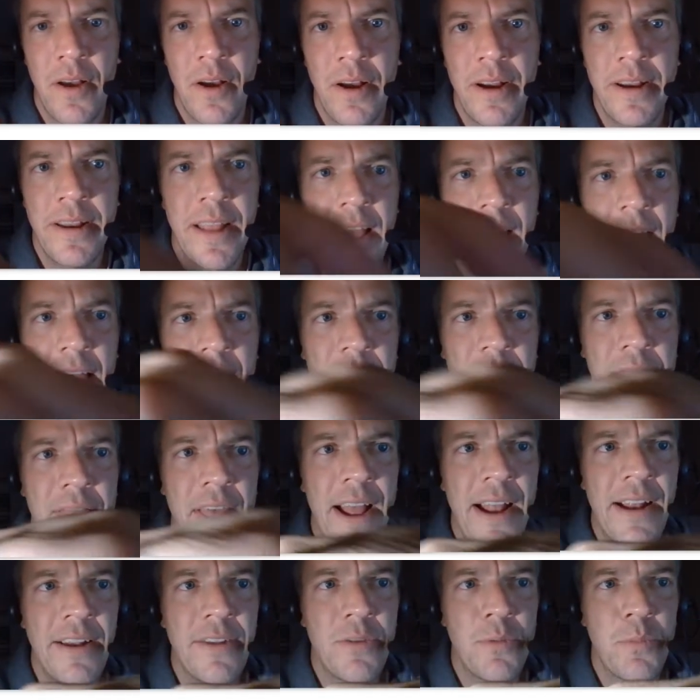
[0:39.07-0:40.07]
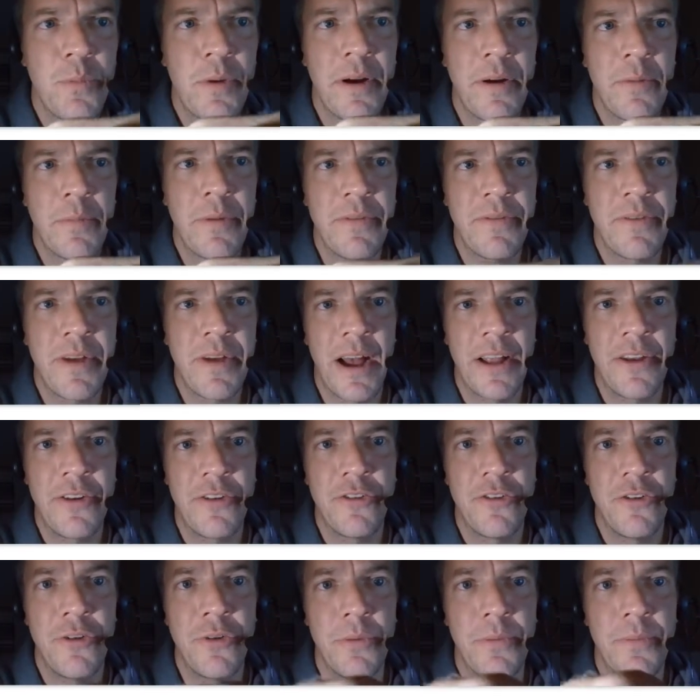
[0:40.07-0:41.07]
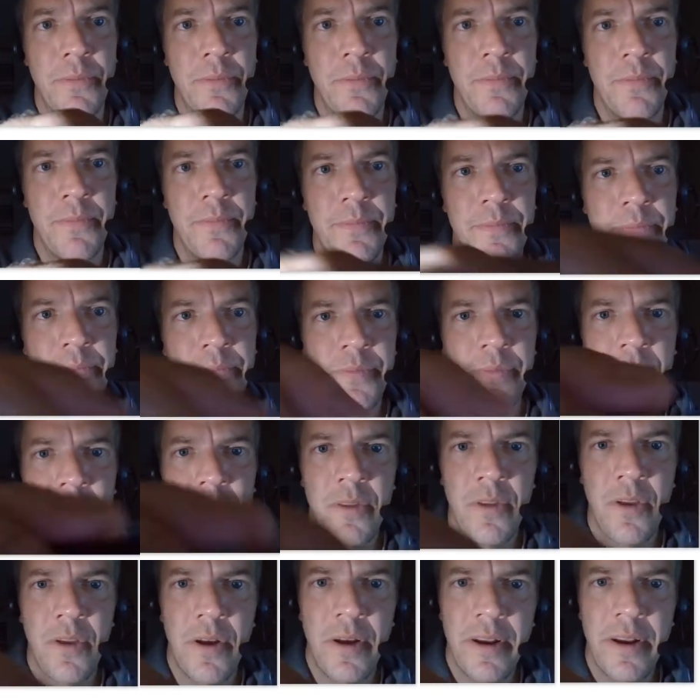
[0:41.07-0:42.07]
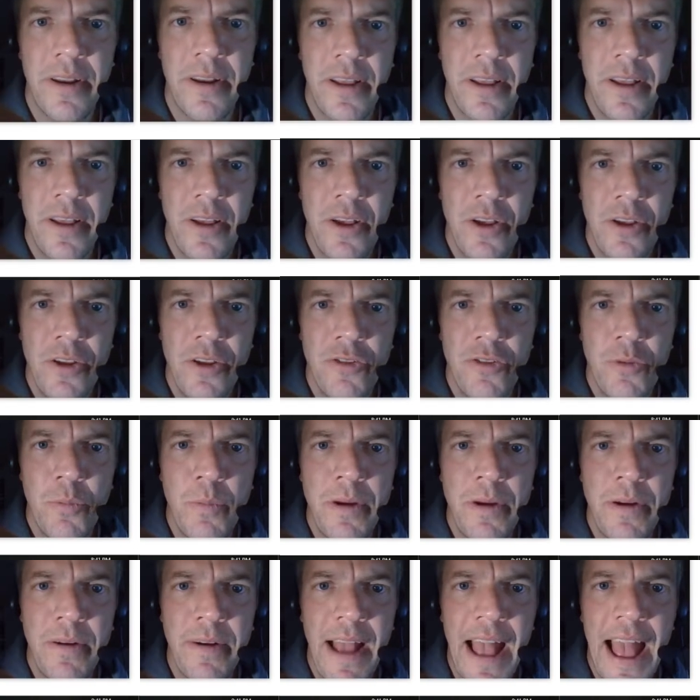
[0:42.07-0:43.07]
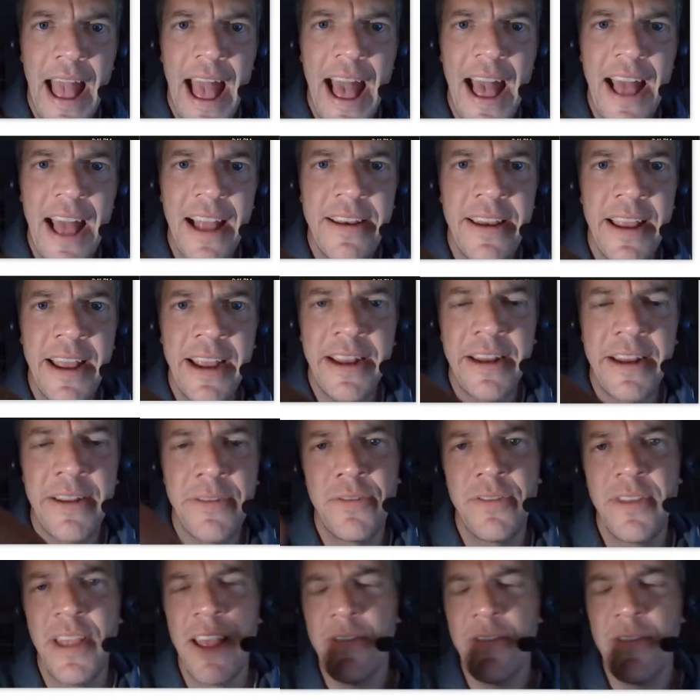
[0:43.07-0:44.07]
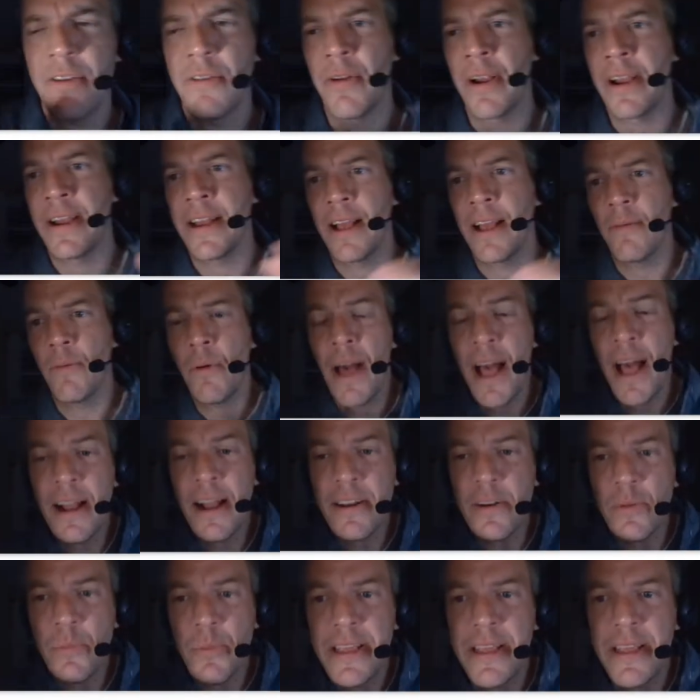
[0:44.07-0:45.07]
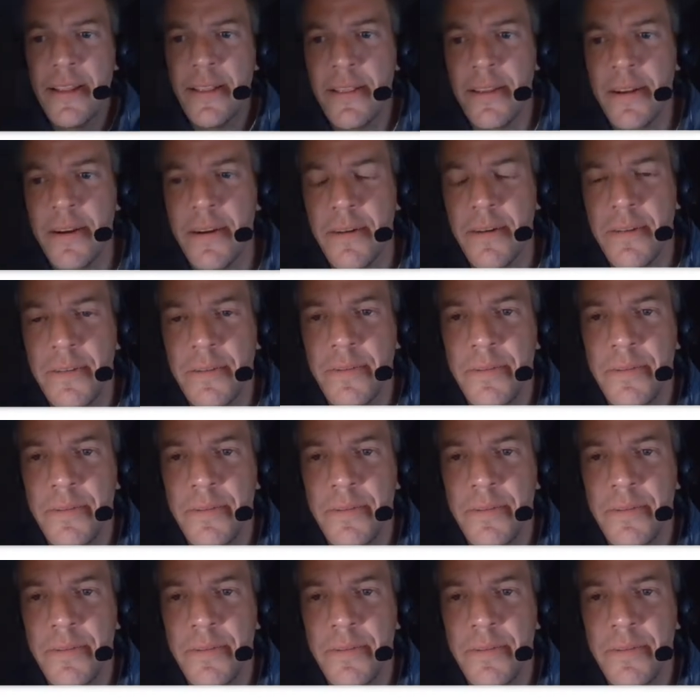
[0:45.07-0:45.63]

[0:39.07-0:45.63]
Right? That's where we've gotten to. Right? So we are at negative 7 right now. Well, how did we get there?